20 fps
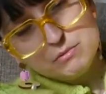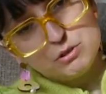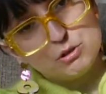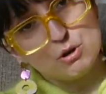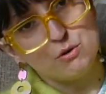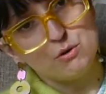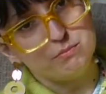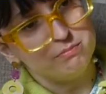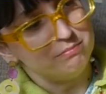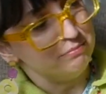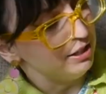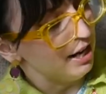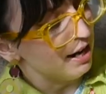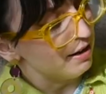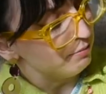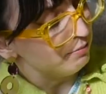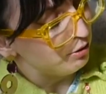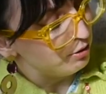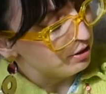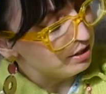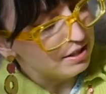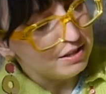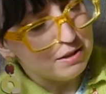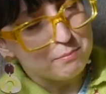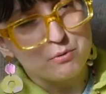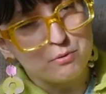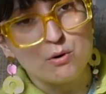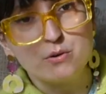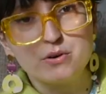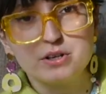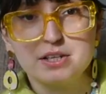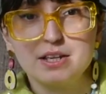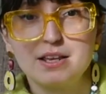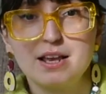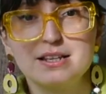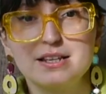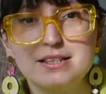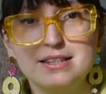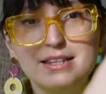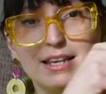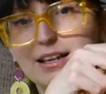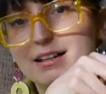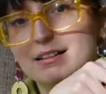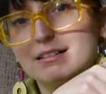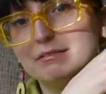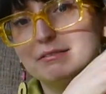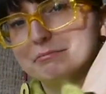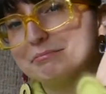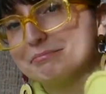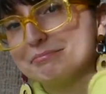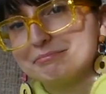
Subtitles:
So yeah, you can see the progress. It has still